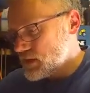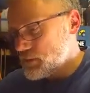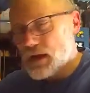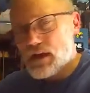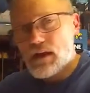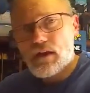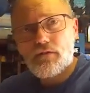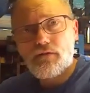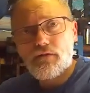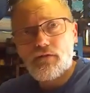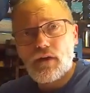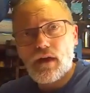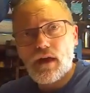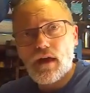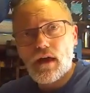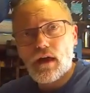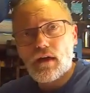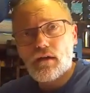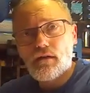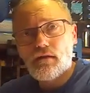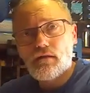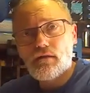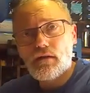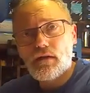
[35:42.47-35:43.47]
Maker
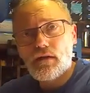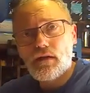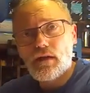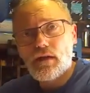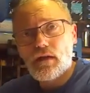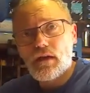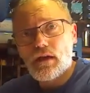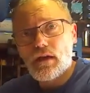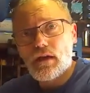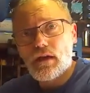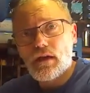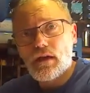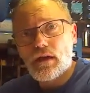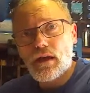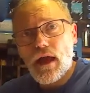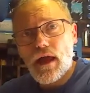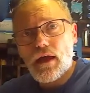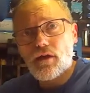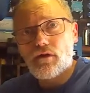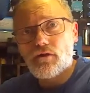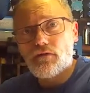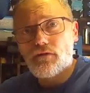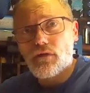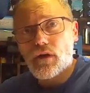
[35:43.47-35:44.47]
Faire in
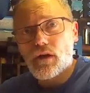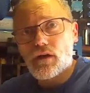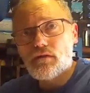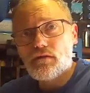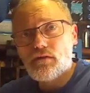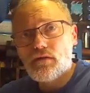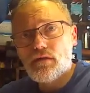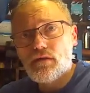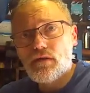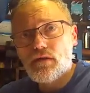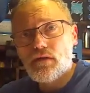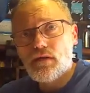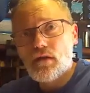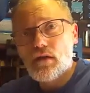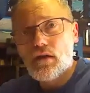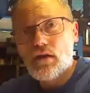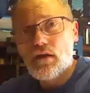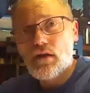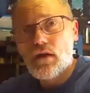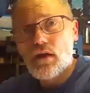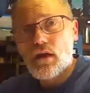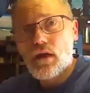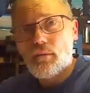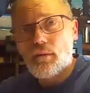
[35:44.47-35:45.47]
Hanover,
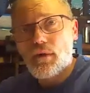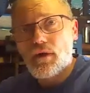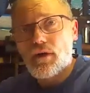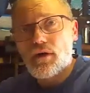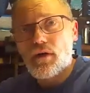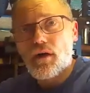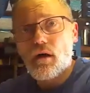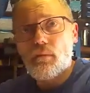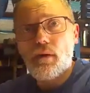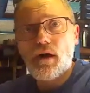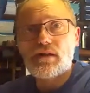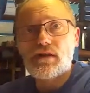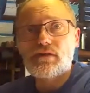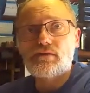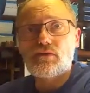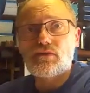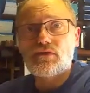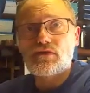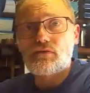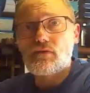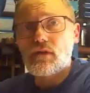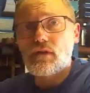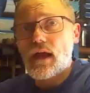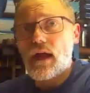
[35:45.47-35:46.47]
but our
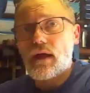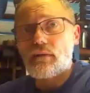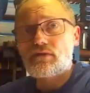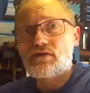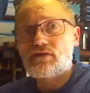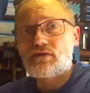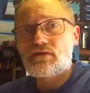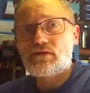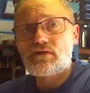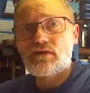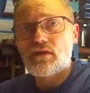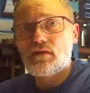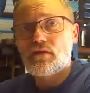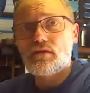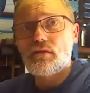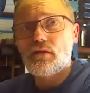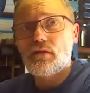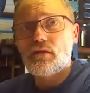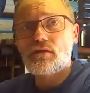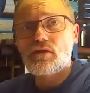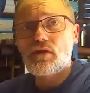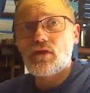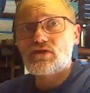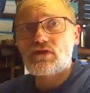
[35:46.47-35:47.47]
passports have lapsed, so
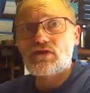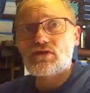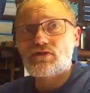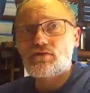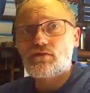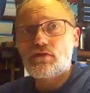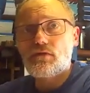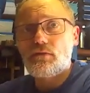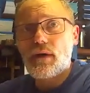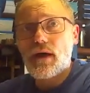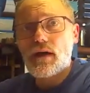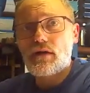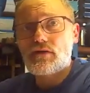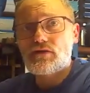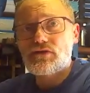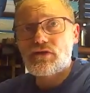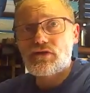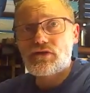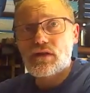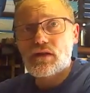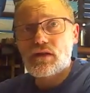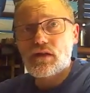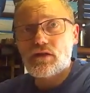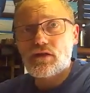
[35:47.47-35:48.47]
it costs us £300
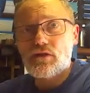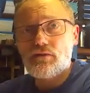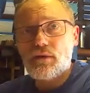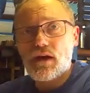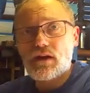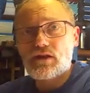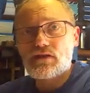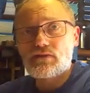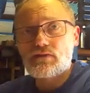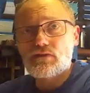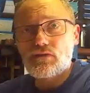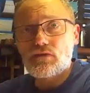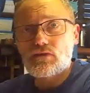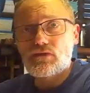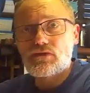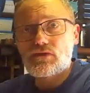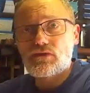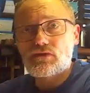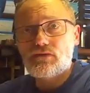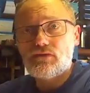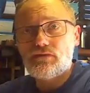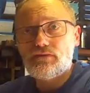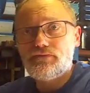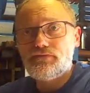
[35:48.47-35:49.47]
just to get new passports.
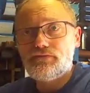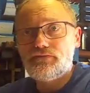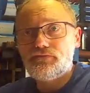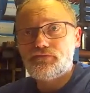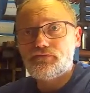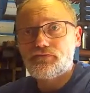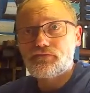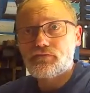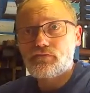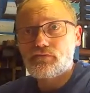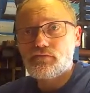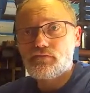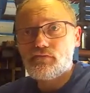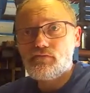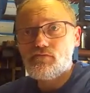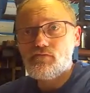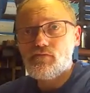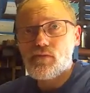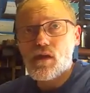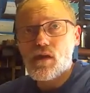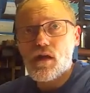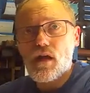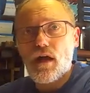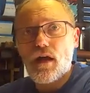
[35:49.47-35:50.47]

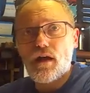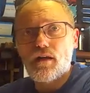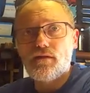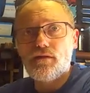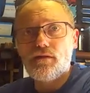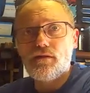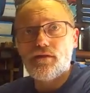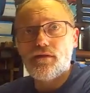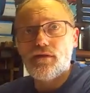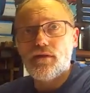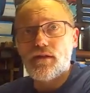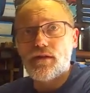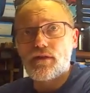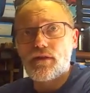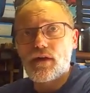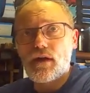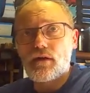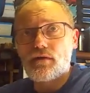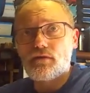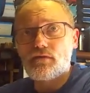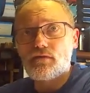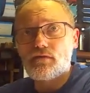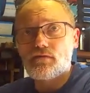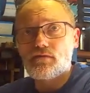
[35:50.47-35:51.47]
And yeah, that
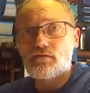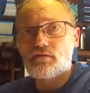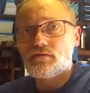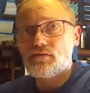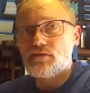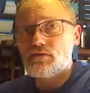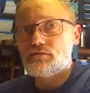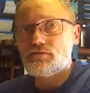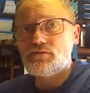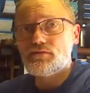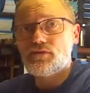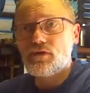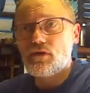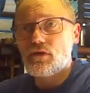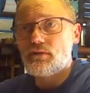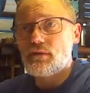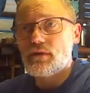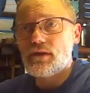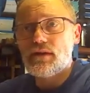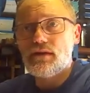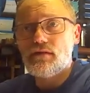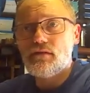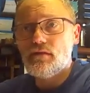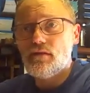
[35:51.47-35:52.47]
would probably
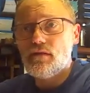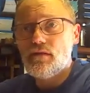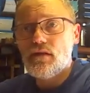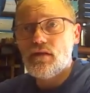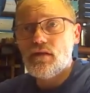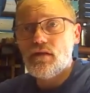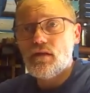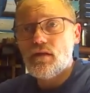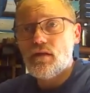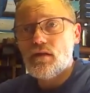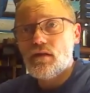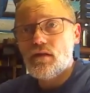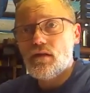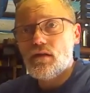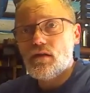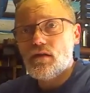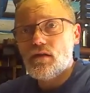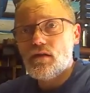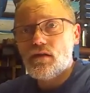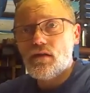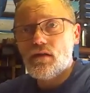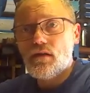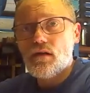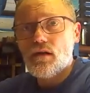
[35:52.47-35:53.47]
be
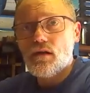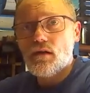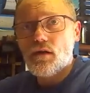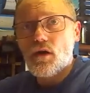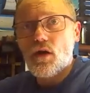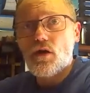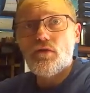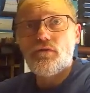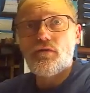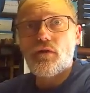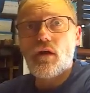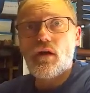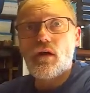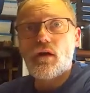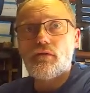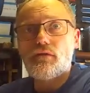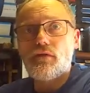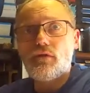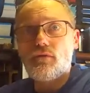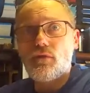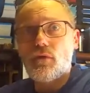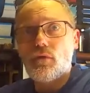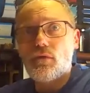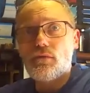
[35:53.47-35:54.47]
over half
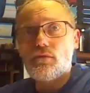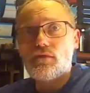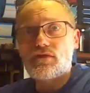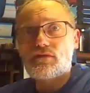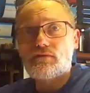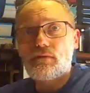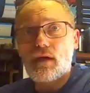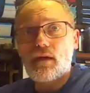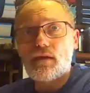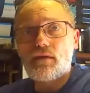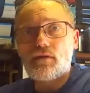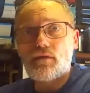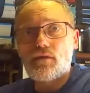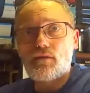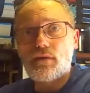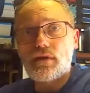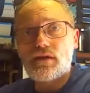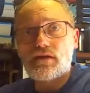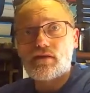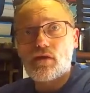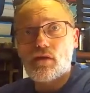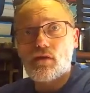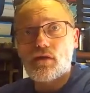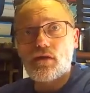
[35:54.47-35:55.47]
of what we would spend on a
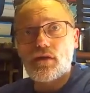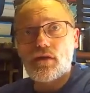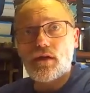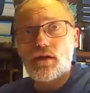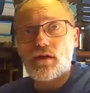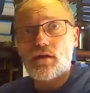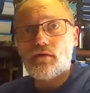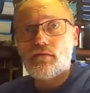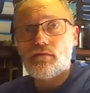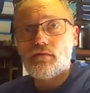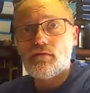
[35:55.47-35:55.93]
week's holiday.